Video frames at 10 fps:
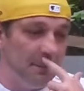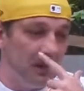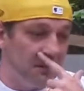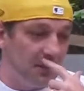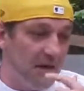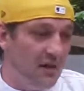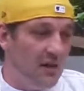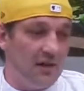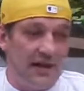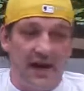listen,
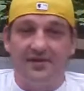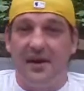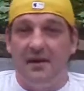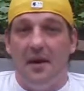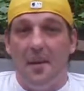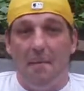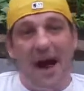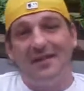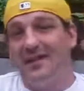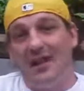like I said,
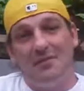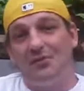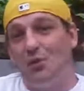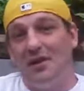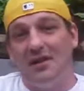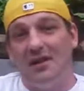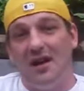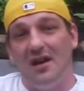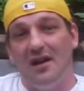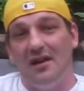my team is willing and
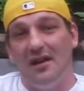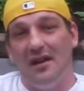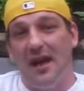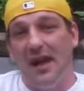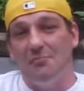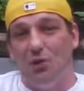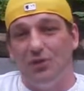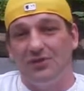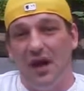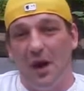able
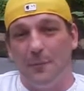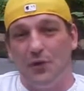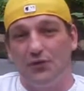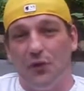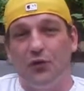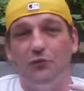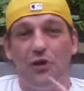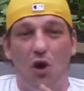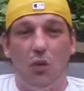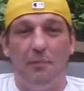to help you. So if you
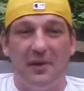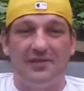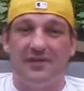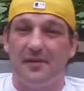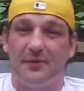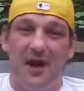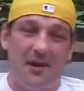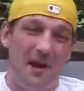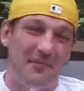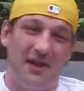know what business I'm
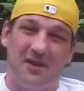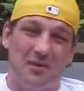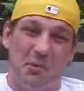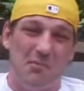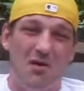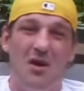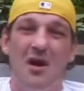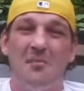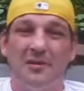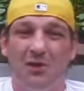talking about, I'm not here to promote,
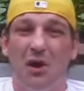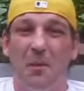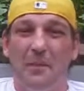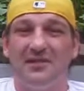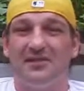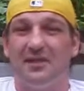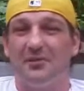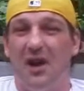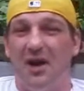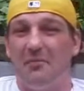but if you know what business
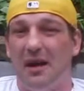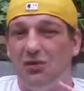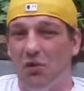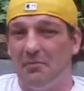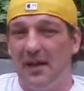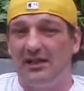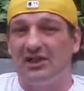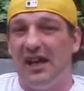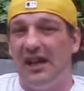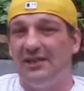I'm talking about, you want to make a
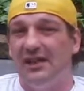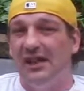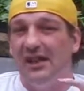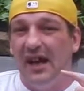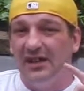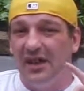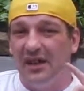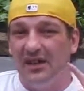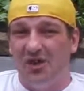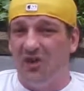change, and
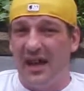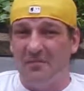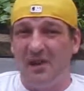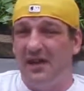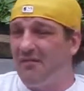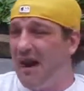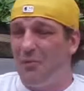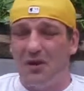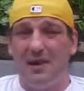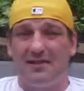you don't like me,
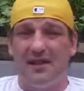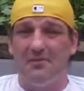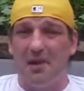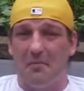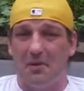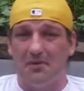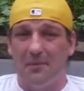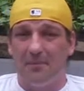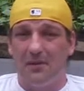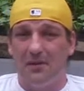grab one of my team members.
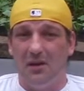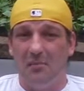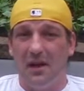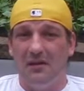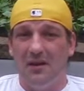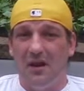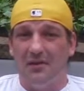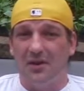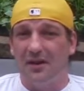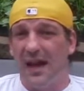You know what I mean?
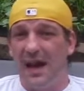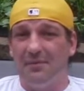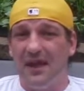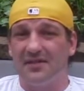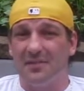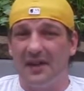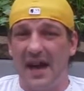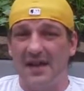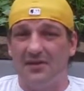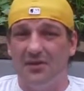They're going to have less of an
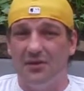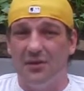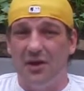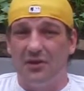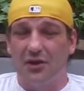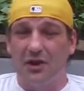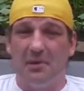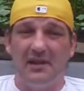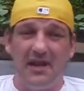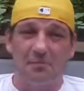attitude. They're going
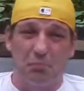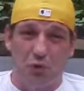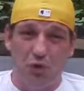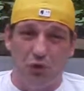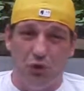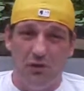to be less brutal,